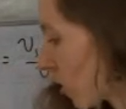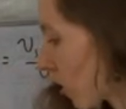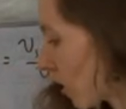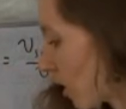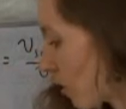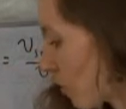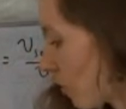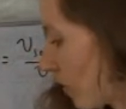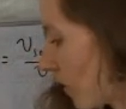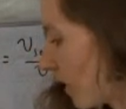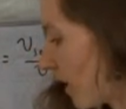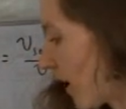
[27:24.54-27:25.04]

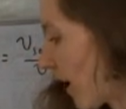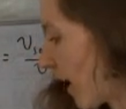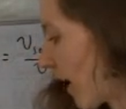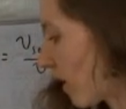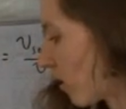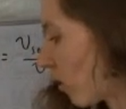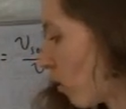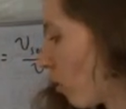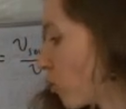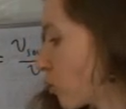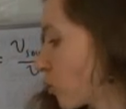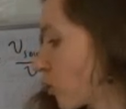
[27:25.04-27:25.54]
term and
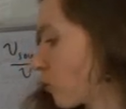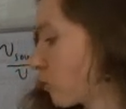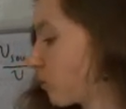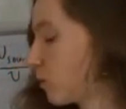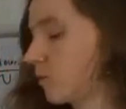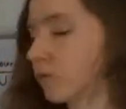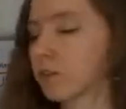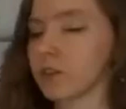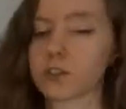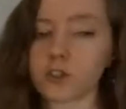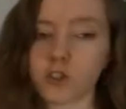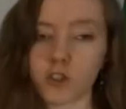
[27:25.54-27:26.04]
also
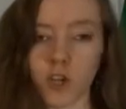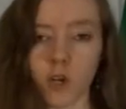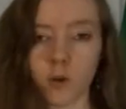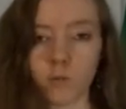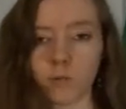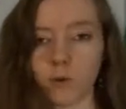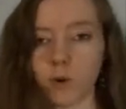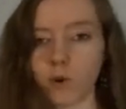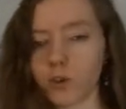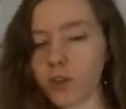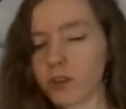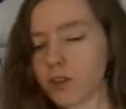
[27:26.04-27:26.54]
move this term
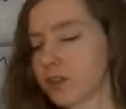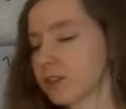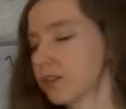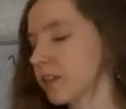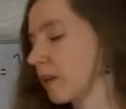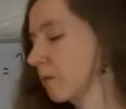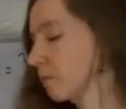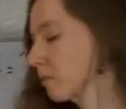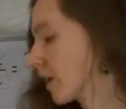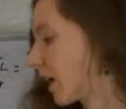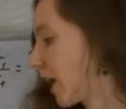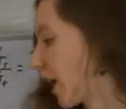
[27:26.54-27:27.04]
both at the
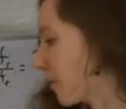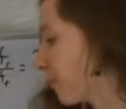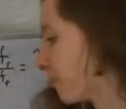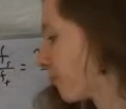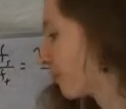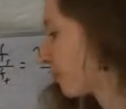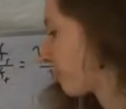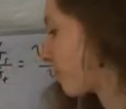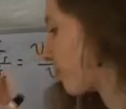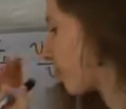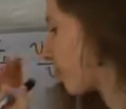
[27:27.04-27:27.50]
same time.